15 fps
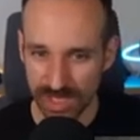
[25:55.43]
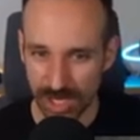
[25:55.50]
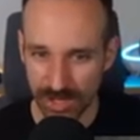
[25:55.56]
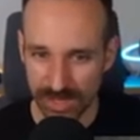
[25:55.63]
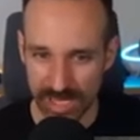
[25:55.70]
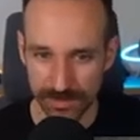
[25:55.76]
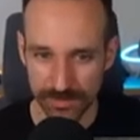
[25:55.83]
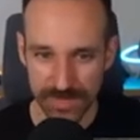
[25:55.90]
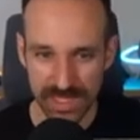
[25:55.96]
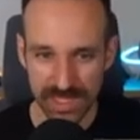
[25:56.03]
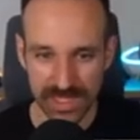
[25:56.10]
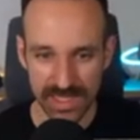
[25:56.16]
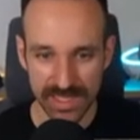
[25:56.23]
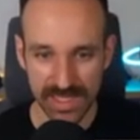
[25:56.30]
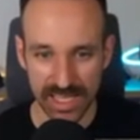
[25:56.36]
Okay,
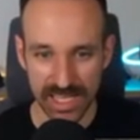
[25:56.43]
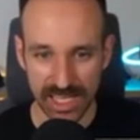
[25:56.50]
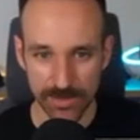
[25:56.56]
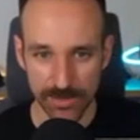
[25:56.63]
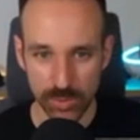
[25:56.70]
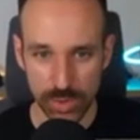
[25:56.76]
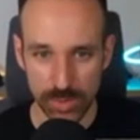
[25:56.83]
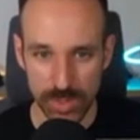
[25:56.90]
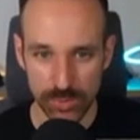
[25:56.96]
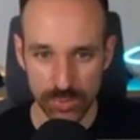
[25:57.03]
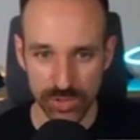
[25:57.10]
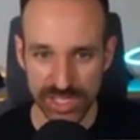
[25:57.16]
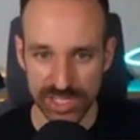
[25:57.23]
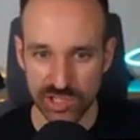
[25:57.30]
would be pretty